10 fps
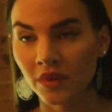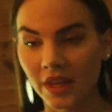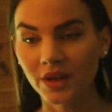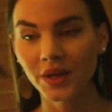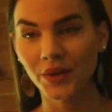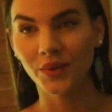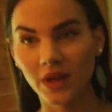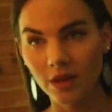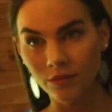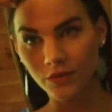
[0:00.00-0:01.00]
I don't know,
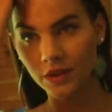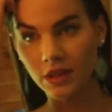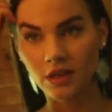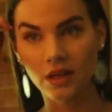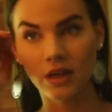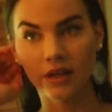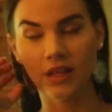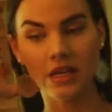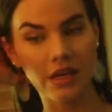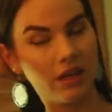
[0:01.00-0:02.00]
I'm feeling it, I
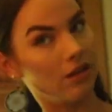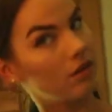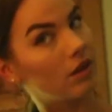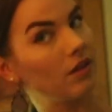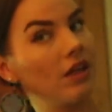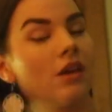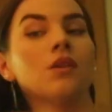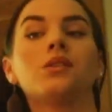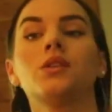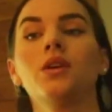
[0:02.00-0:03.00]
like it. I think it
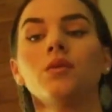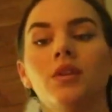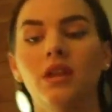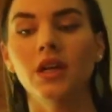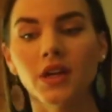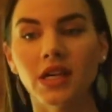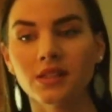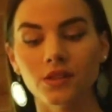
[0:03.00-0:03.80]
looks good with the earrings and